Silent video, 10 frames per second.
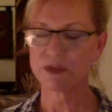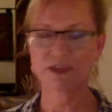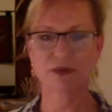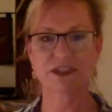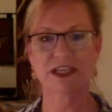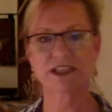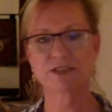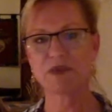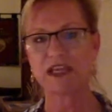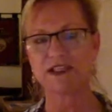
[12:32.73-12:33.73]
But there was that
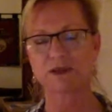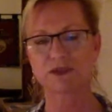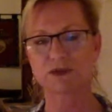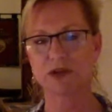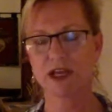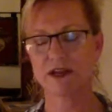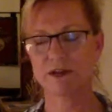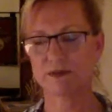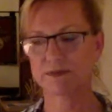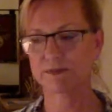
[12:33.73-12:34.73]
space that was created.